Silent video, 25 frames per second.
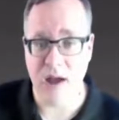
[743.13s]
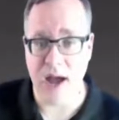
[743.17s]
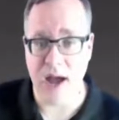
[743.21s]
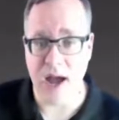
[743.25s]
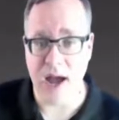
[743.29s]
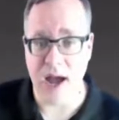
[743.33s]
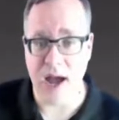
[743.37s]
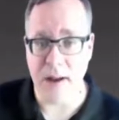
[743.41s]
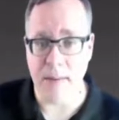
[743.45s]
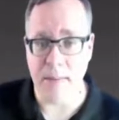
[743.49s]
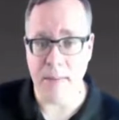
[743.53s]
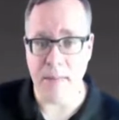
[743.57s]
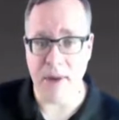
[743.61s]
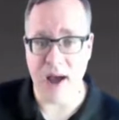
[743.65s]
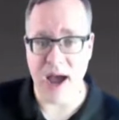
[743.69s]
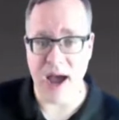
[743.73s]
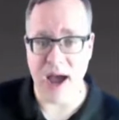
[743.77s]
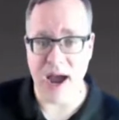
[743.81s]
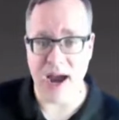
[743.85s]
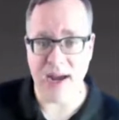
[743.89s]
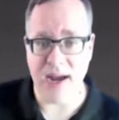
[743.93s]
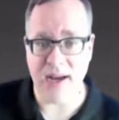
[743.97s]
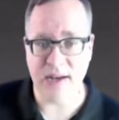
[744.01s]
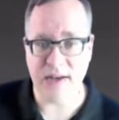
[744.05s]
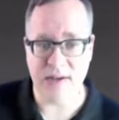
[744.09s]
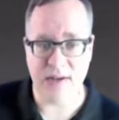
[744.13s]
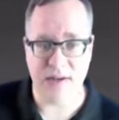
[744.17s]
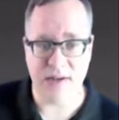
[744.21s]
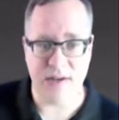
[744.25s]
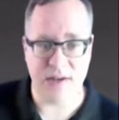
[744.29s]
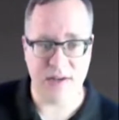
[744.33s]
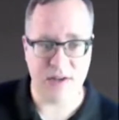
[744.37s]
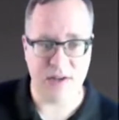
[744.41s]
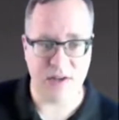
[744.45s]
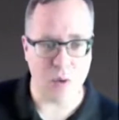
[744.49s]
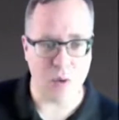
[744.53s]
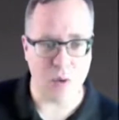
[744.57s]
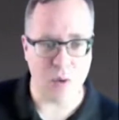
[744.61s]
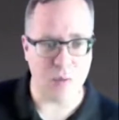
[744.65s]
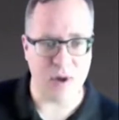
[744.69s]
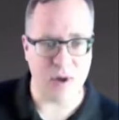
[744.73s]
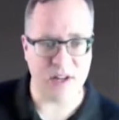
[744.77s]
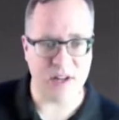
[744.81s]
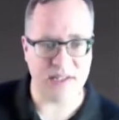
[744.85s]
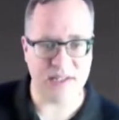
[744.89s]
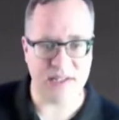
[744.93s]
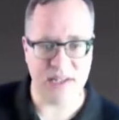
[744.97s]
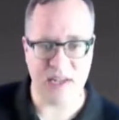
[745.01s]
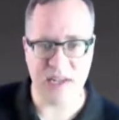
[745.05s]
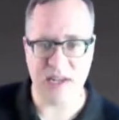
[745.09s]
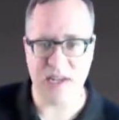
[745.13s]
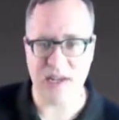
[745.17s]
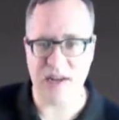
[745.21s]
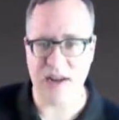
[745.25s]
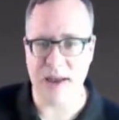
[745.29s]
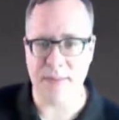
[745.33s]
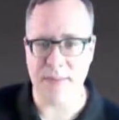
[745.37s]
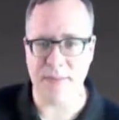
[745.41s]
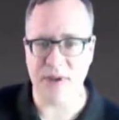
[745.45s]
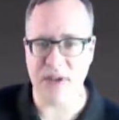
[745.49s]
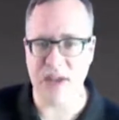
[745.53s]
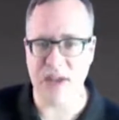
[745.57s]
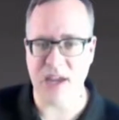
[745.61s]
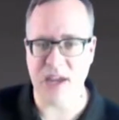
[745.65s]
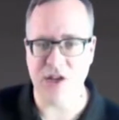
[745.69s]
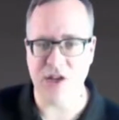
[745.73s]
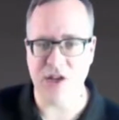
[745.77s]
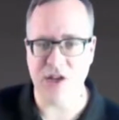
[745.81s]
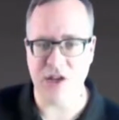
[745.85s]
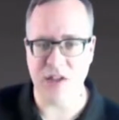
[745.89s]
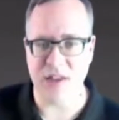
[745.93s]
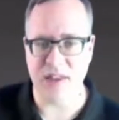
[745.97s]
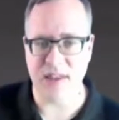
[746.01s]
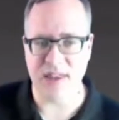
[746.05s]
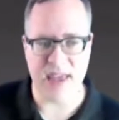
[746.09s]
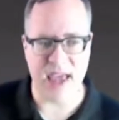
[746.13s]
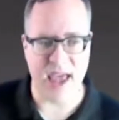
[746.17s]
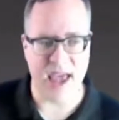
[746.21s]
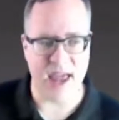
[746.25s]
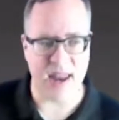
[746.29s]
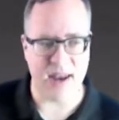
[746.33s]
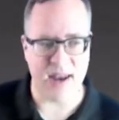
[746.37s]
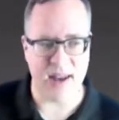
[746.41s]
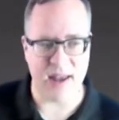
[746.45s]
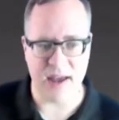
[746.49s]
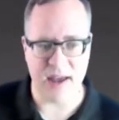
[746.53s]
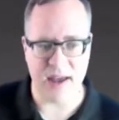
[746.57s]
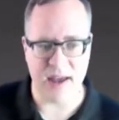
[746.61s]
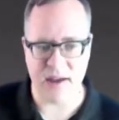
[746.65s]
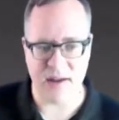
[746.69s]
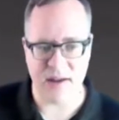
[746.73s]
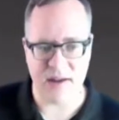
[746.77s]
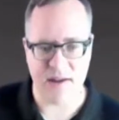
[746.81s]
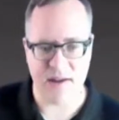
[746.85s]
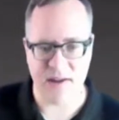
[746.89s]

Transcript: Um, I don't want to see an application that uh,